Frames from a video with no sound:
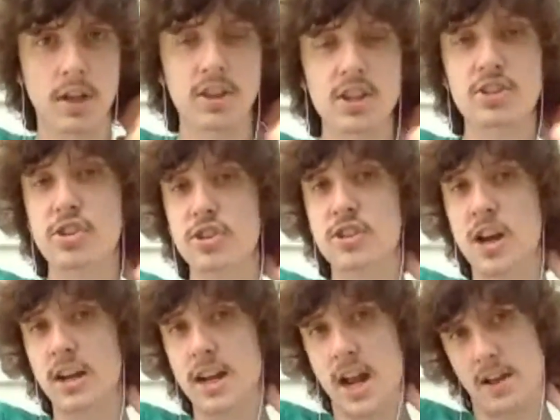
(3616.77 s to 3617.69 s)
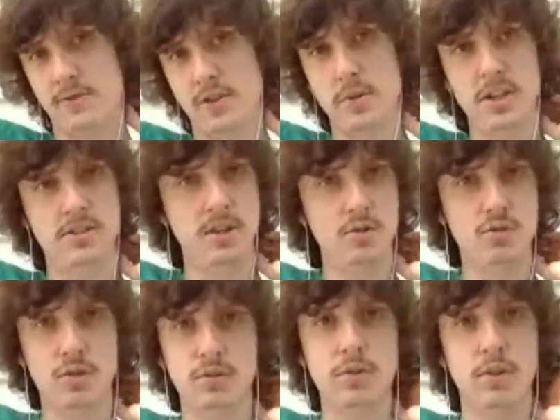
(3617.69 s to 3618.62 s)
This does not have to be
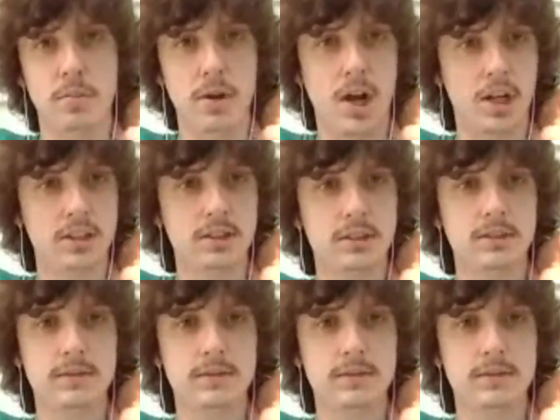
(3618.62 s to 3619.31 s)
central to the plot.